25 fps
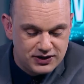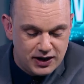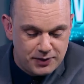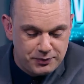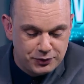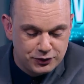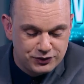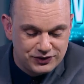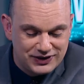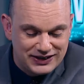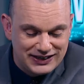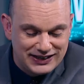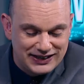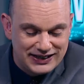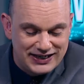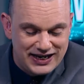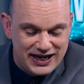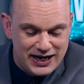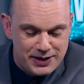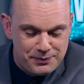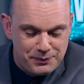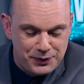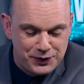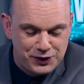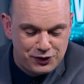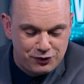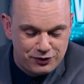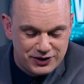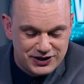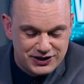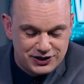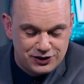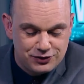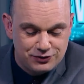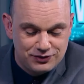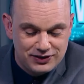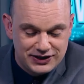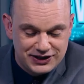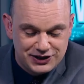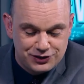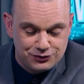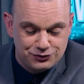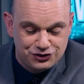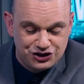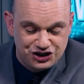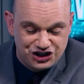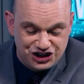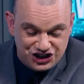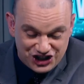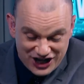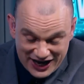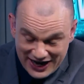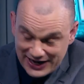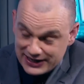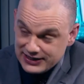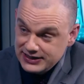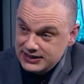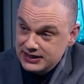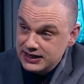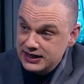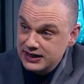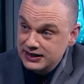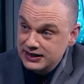double-dealing, hypocritical little shit.